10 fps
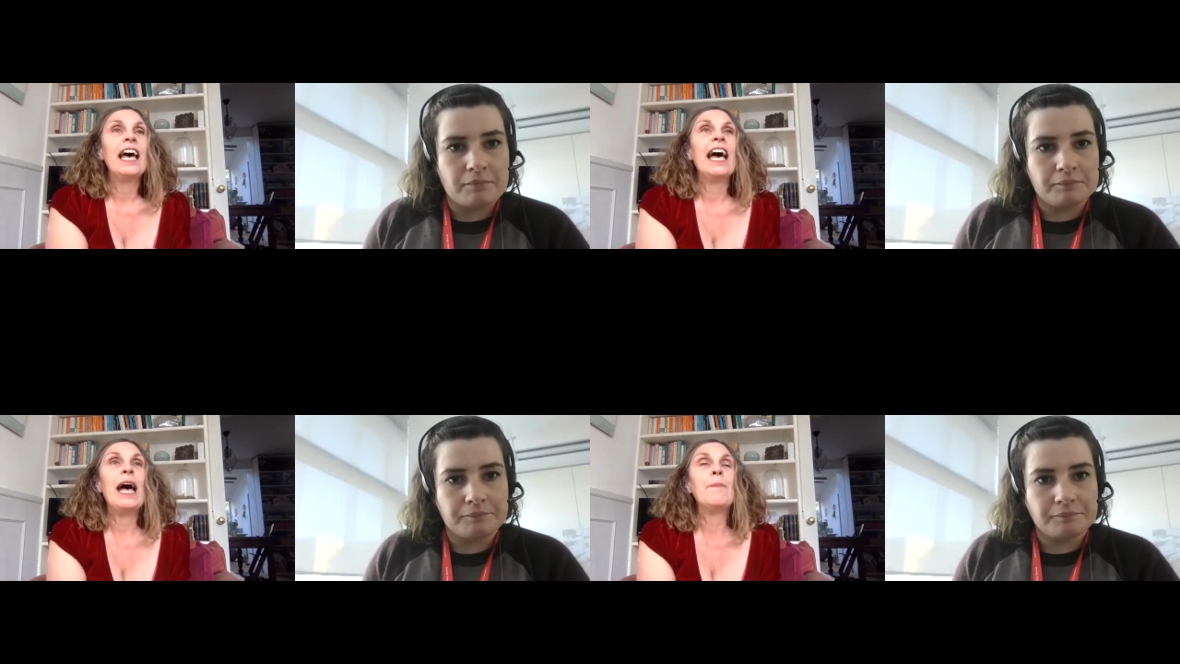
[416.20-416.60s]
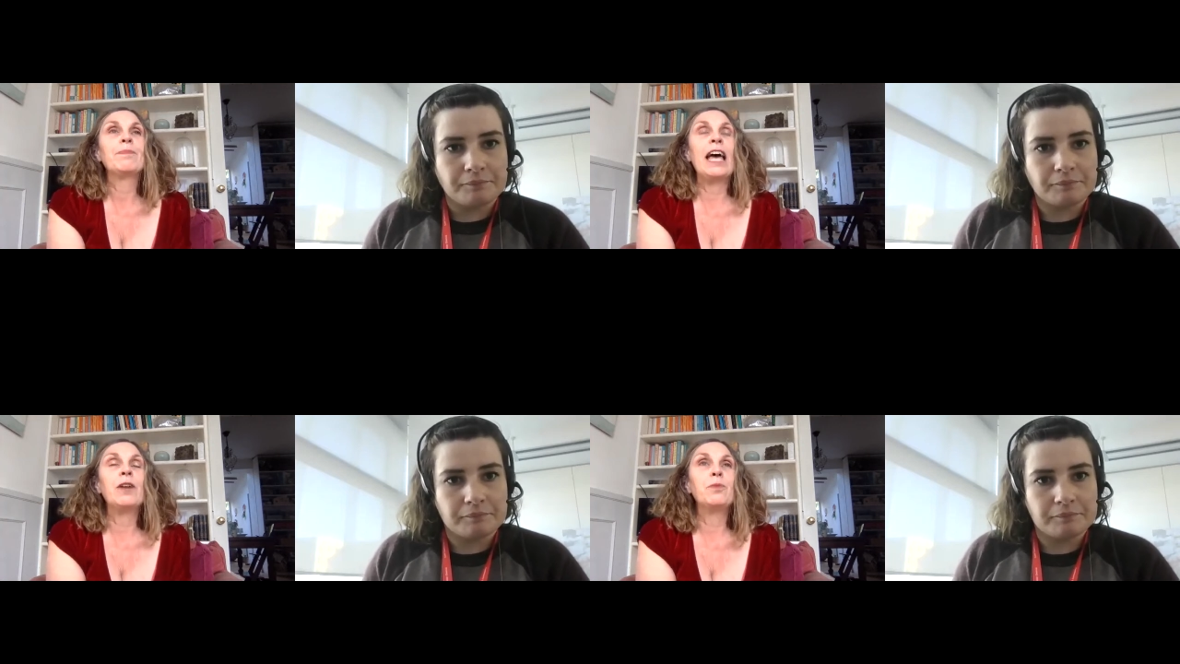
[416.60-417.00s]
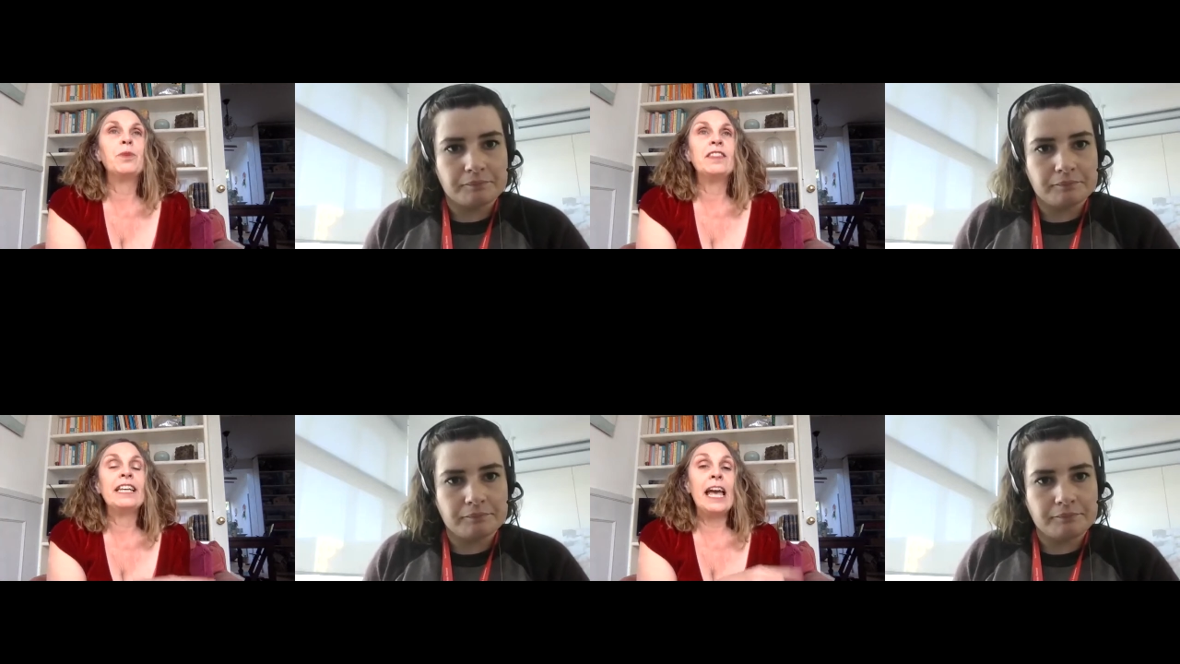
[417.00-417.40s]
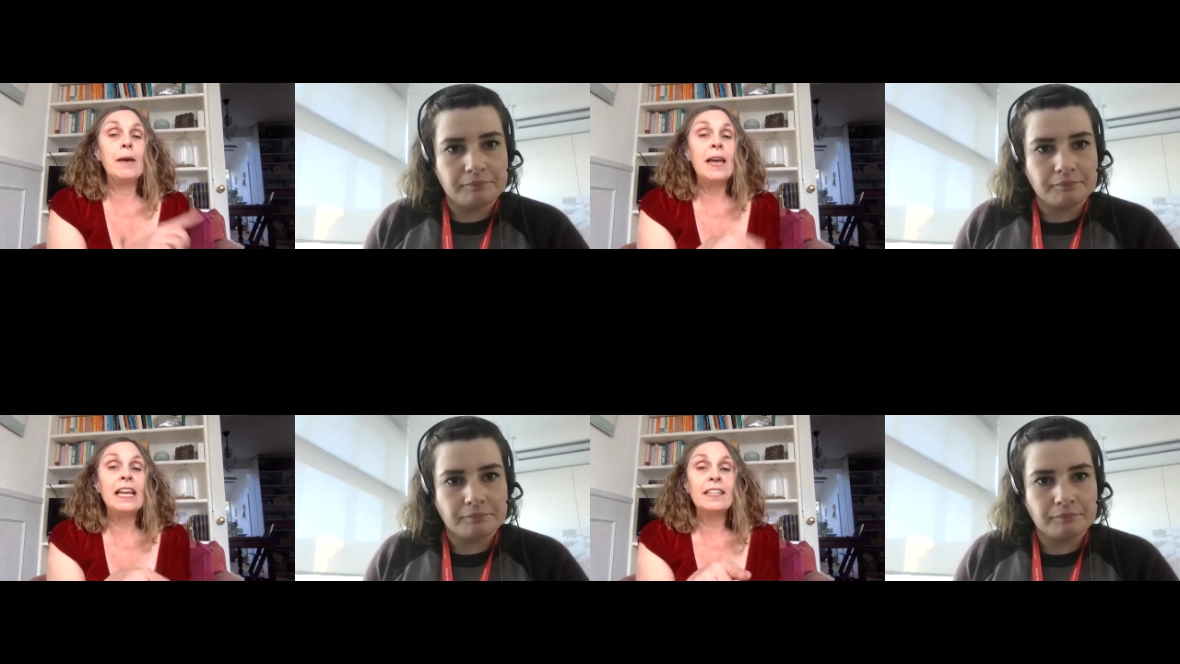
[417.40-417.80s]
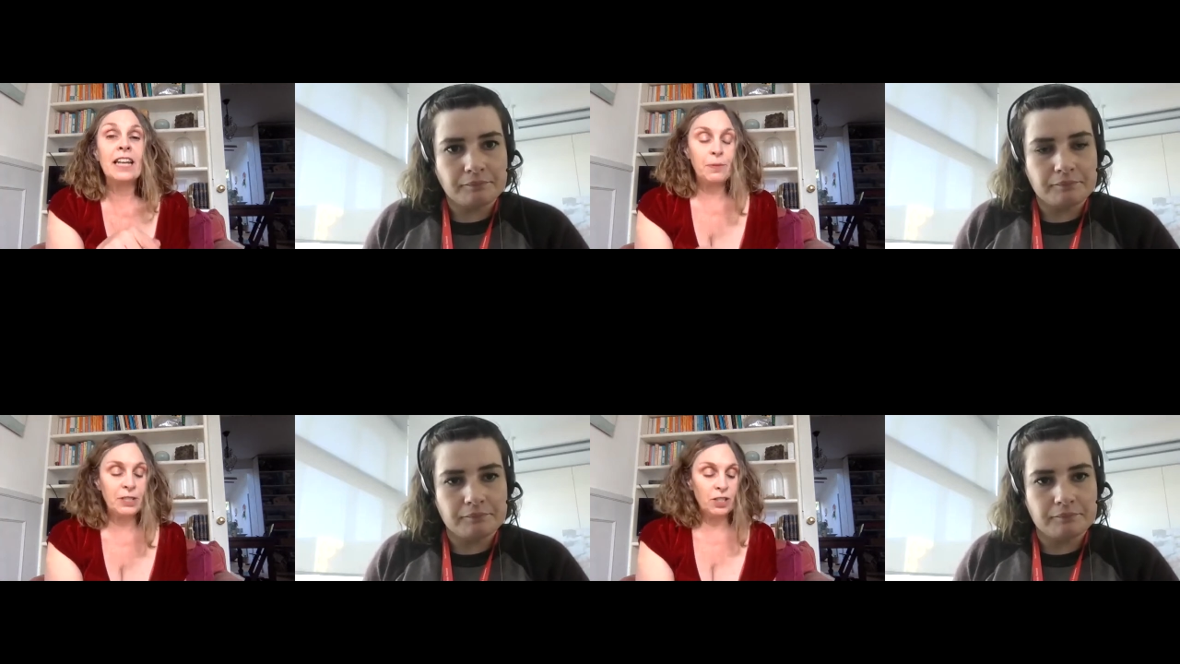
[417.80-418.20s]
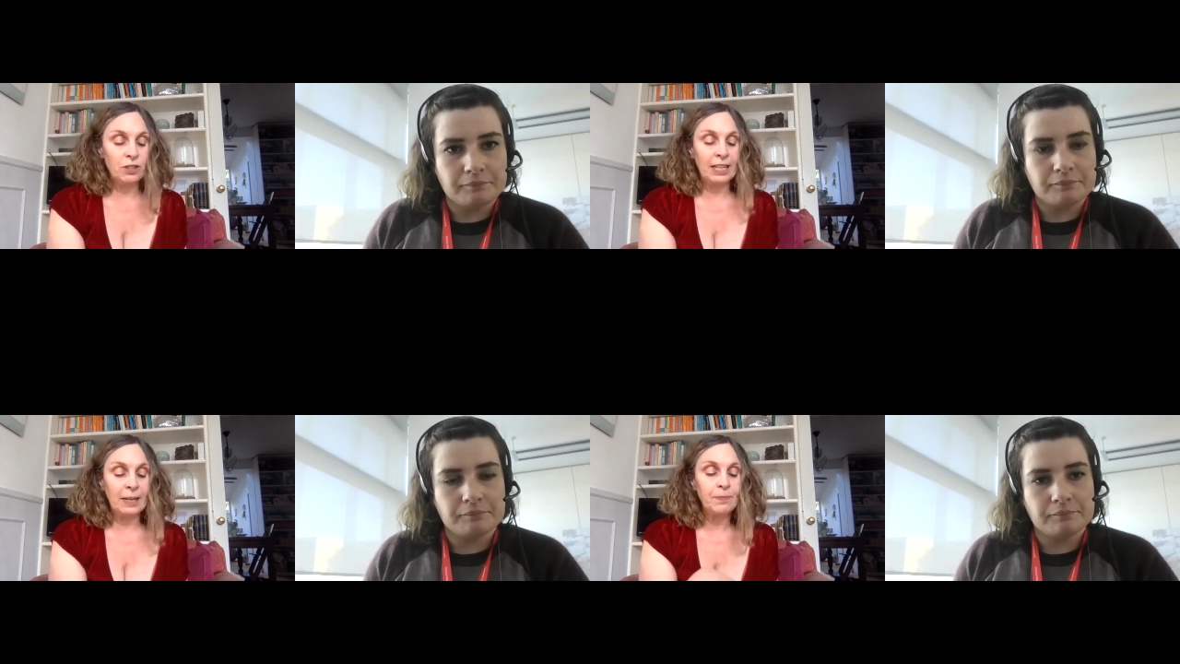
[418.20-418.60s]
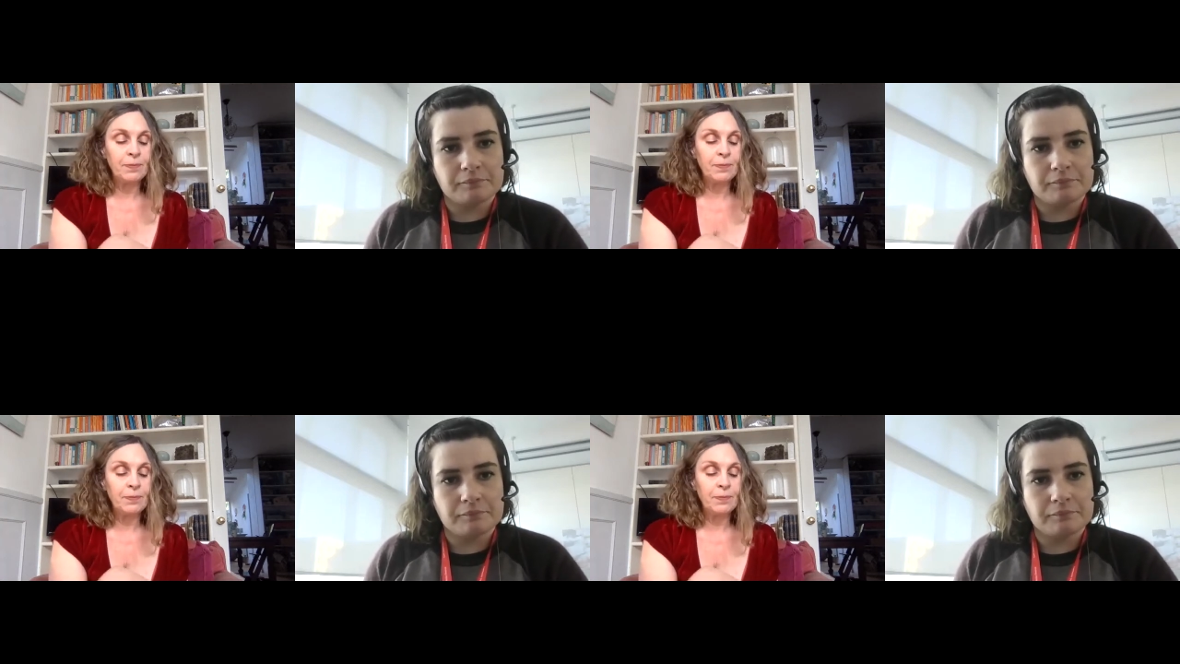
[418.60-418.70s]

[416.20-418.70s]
Speaker 1: Um, and with the MA that I was doing,